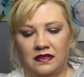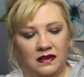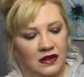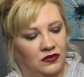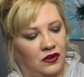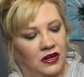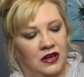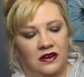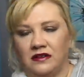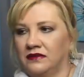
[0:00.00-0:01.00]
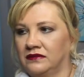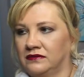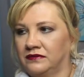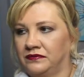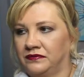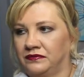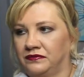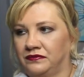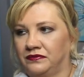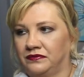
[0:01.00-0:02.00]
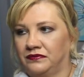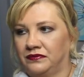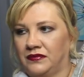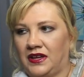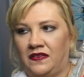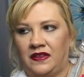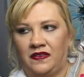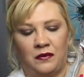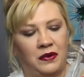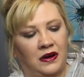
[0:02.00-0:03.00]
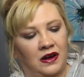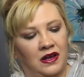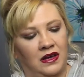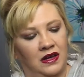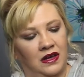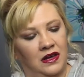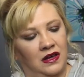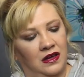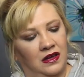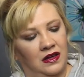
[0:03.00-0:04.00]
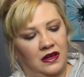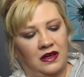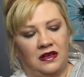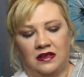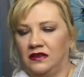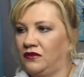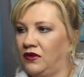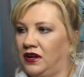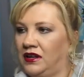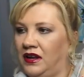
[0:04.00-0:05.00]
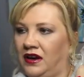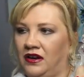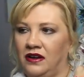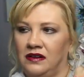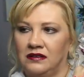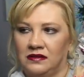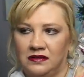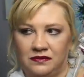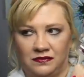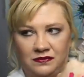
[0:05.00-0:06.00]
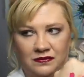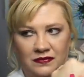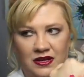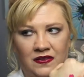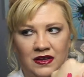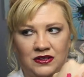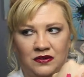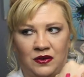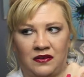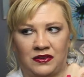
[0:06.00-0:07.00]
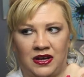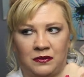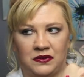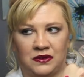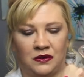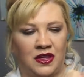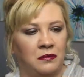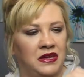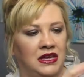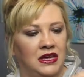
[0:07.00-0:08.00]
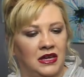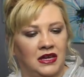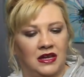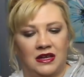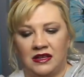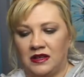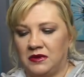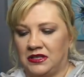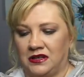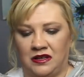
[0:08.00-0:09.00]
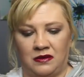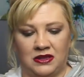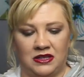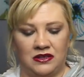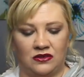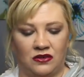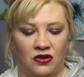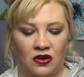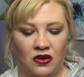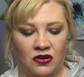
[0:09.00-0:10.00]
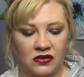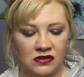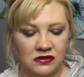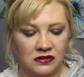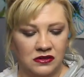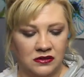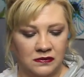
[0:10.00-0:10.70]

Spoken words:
it's right here. And then the berry is right here. And they do have names, so let me tell you what these are called.